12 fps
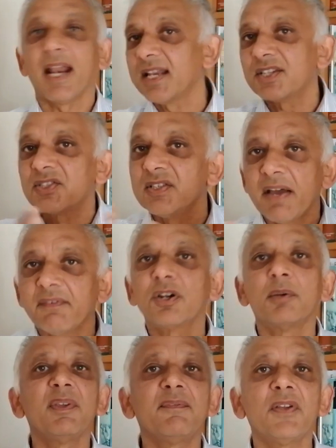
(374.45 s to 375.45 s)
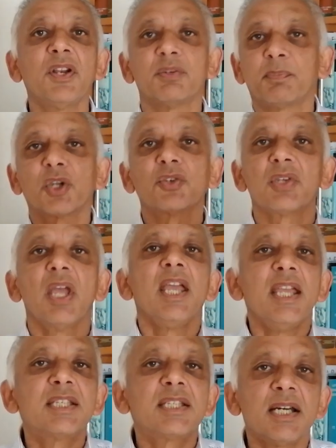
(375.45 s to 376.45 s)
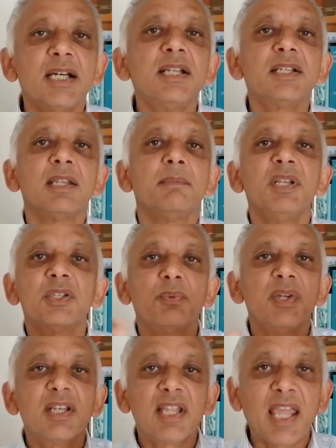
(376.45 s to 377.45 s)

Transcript: and it's never going to be finished because eternity means we